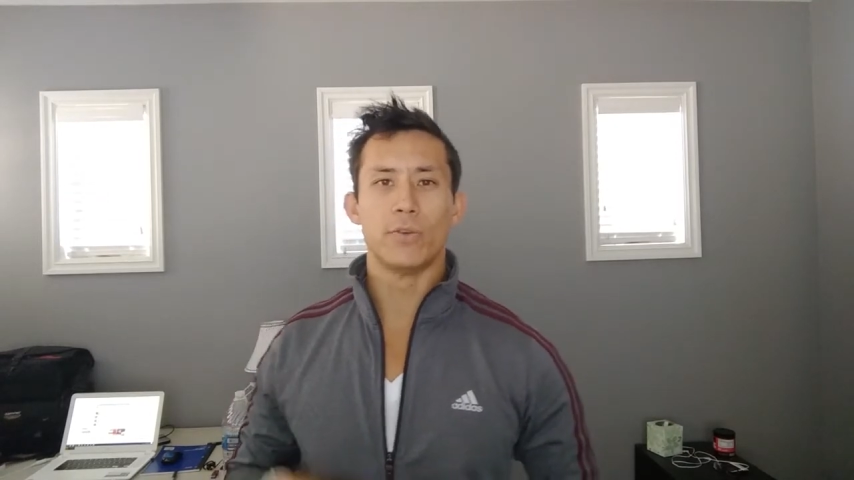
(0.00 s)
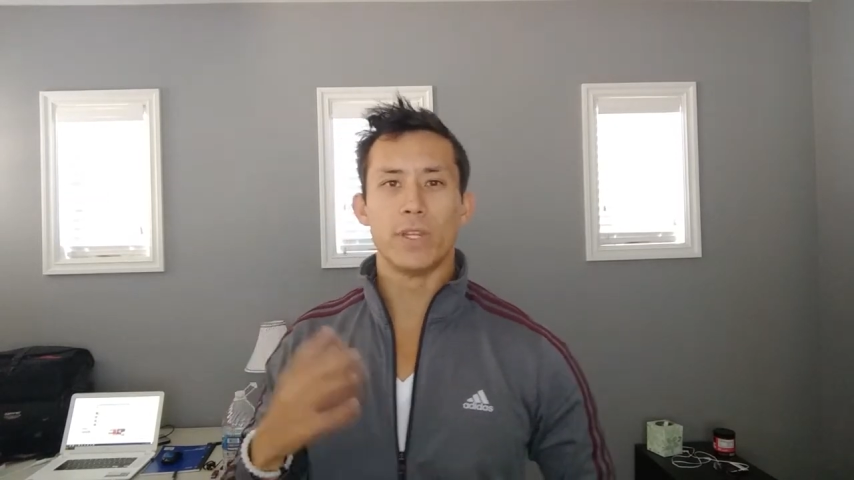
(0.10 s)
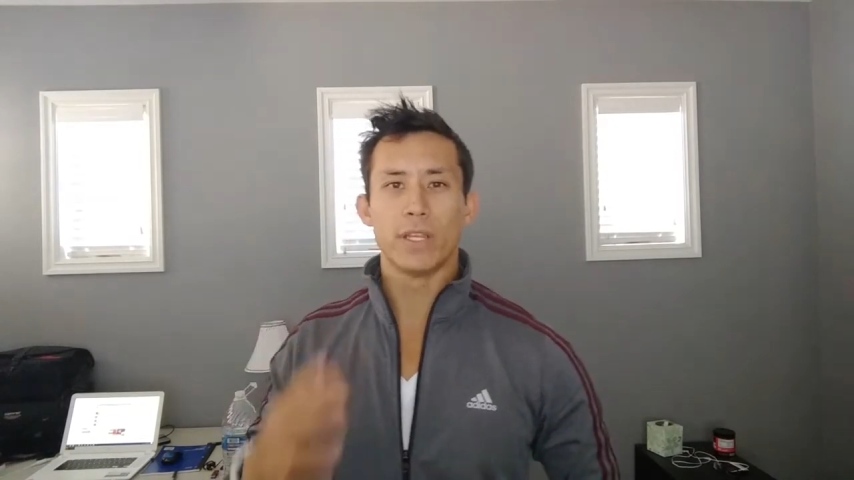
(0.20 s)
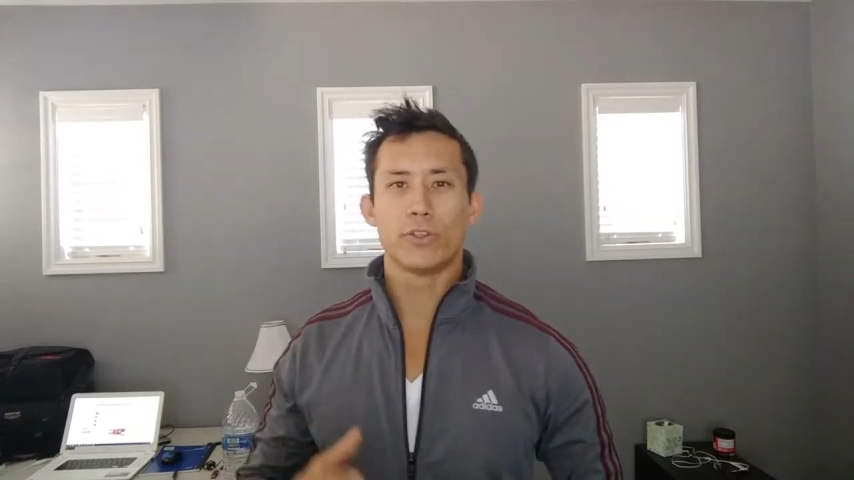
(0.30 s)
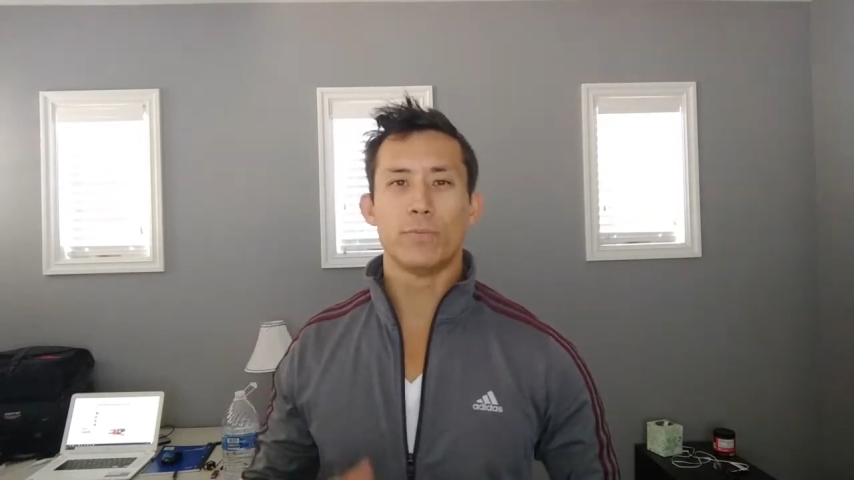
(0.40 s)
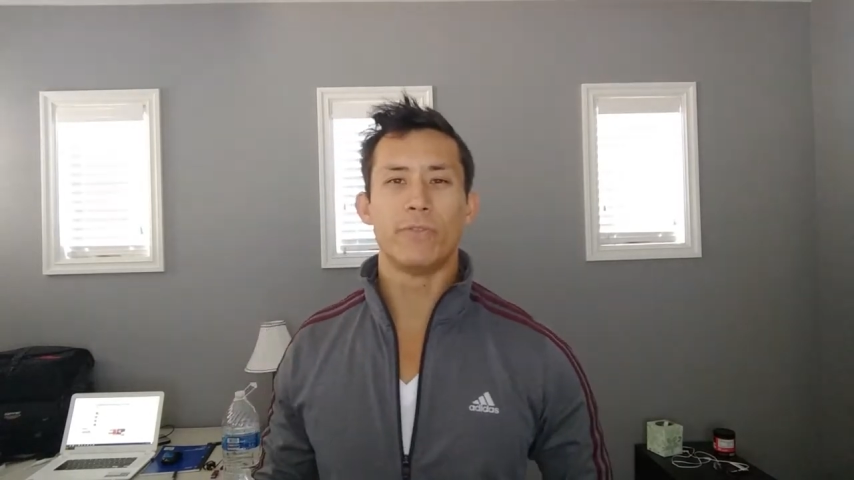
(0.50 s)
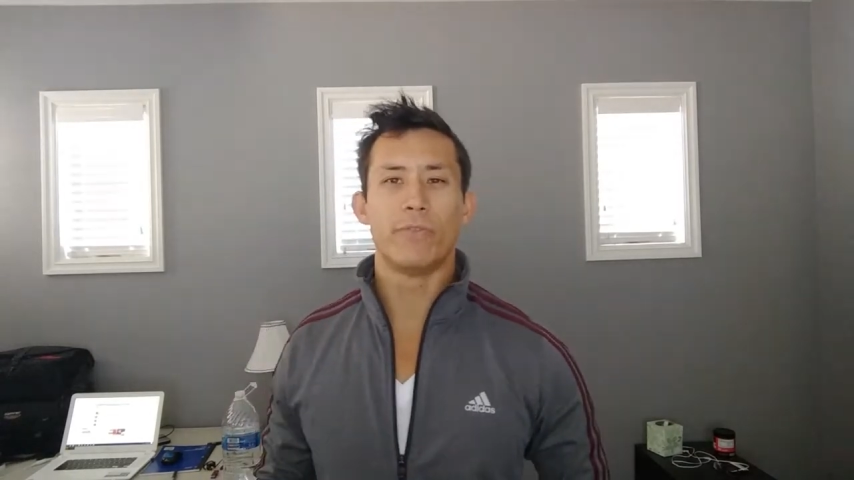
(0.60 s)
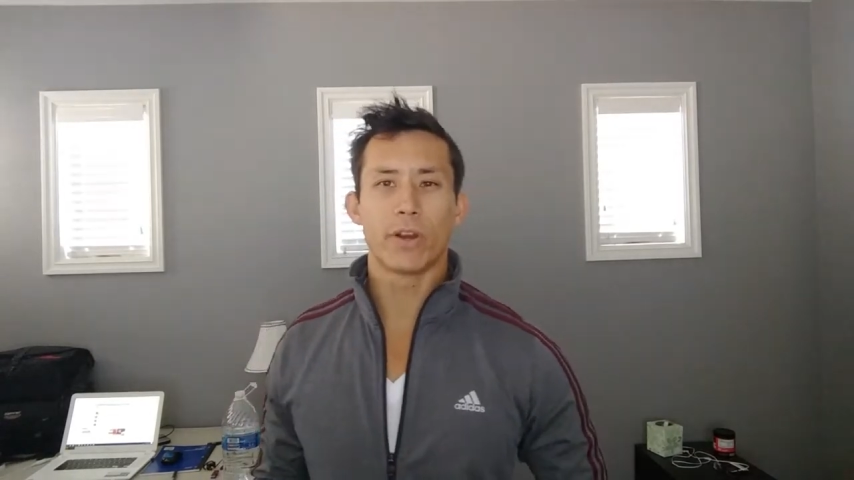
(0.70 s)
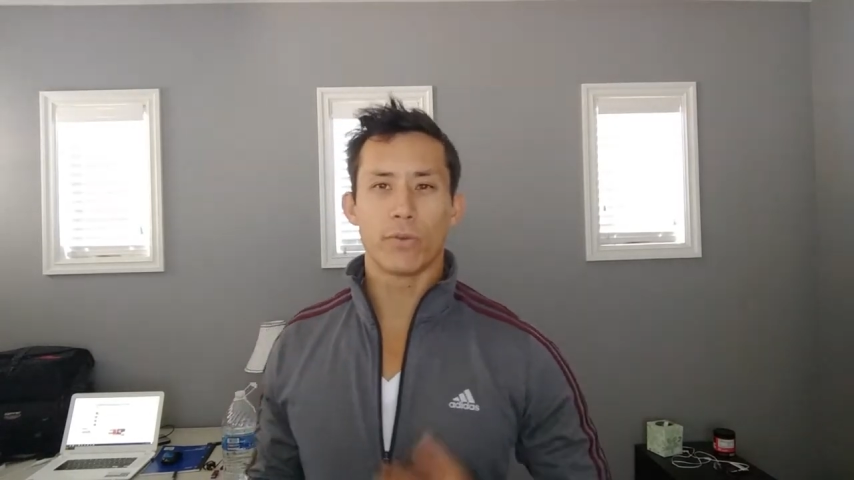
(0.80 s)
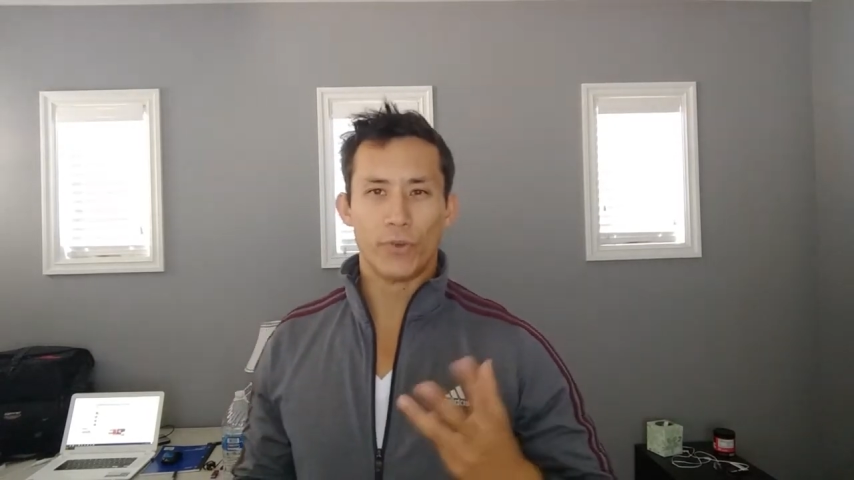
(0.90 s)
need to be
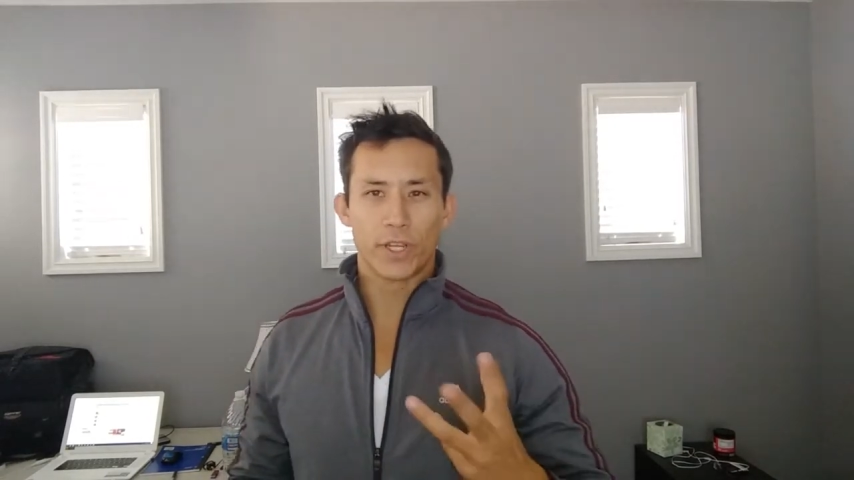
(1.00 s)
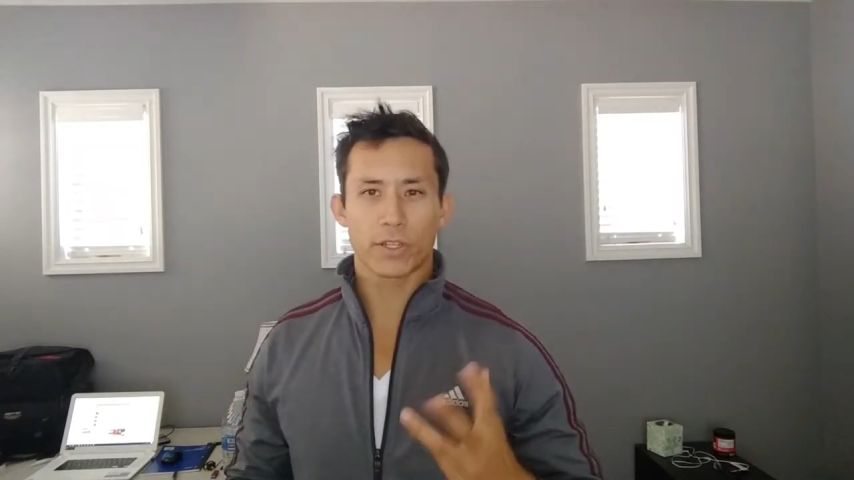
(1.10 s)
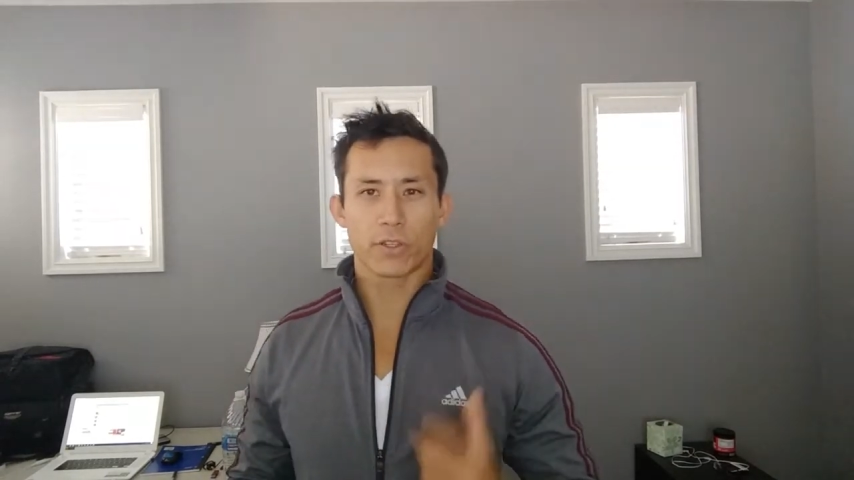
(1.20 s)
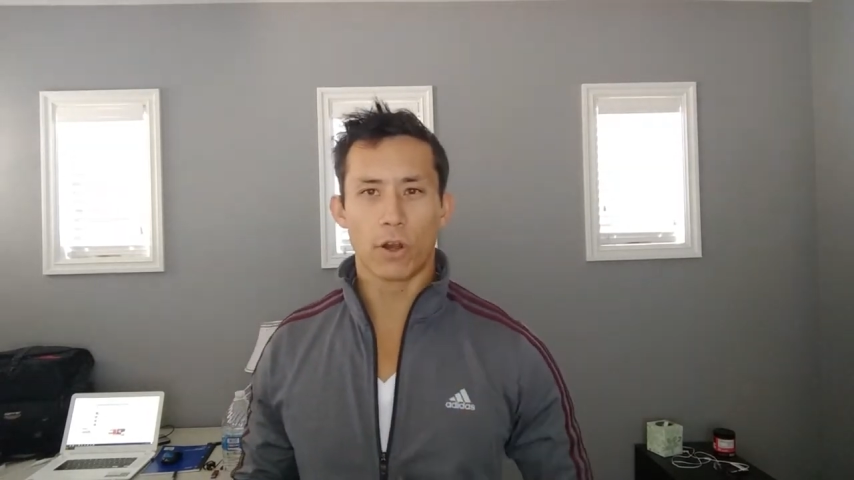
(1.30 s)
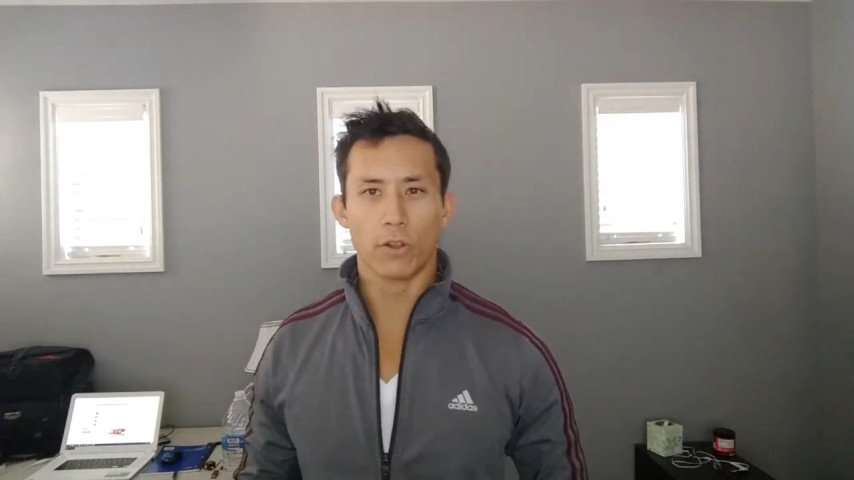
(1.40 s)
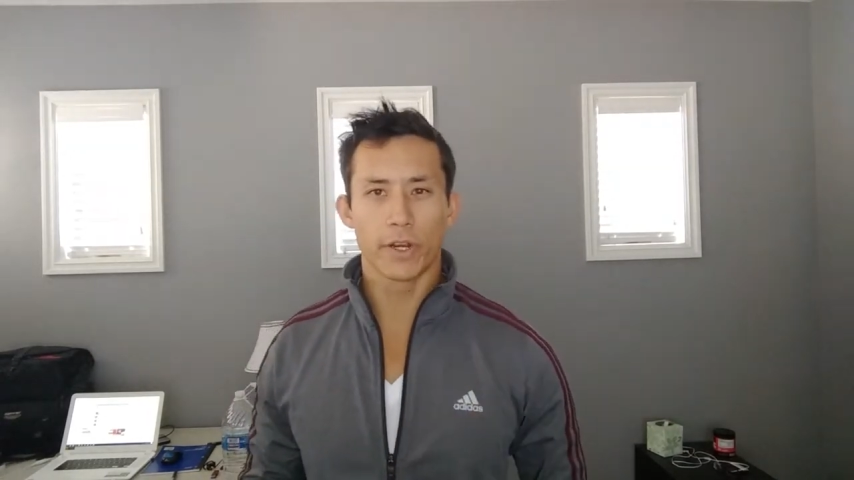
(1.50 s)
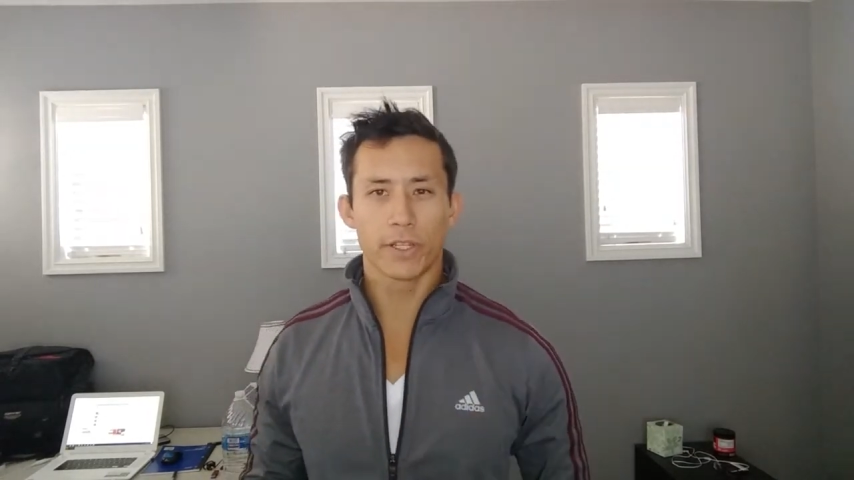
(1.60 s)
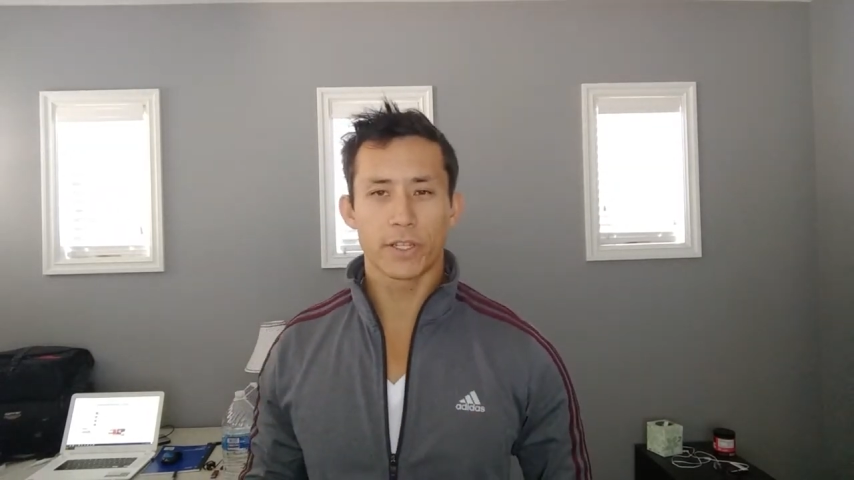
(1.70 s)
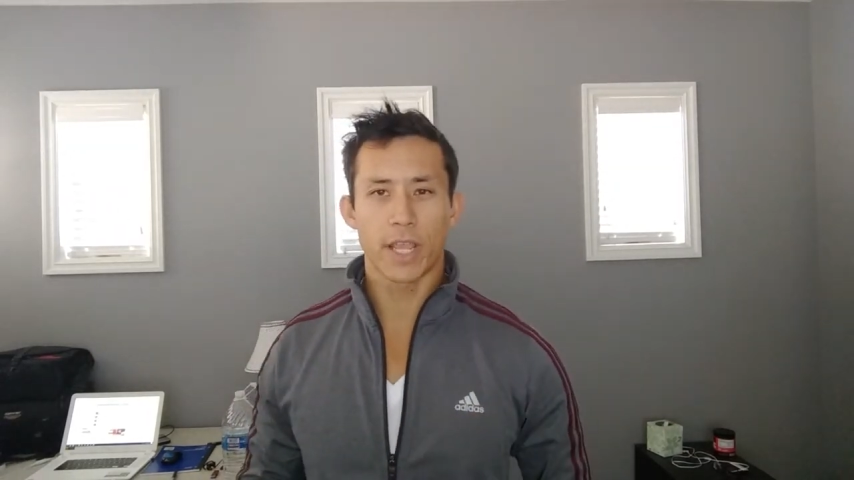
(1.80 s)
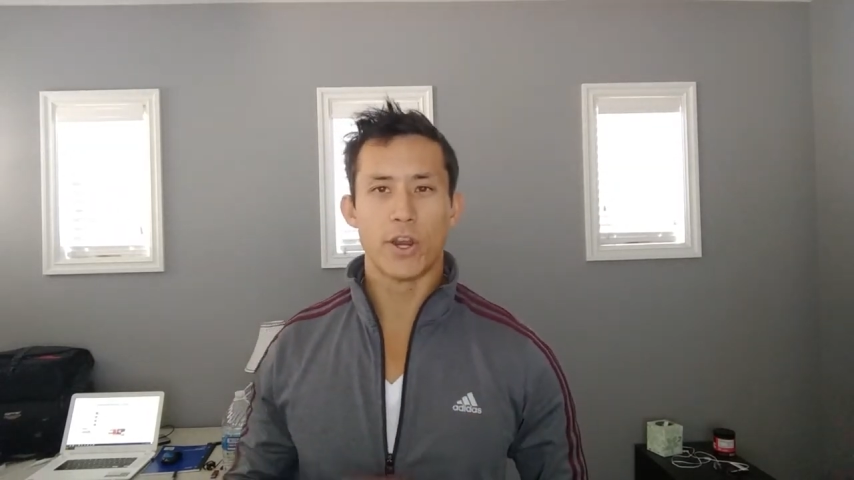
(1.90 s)
very risk tolerant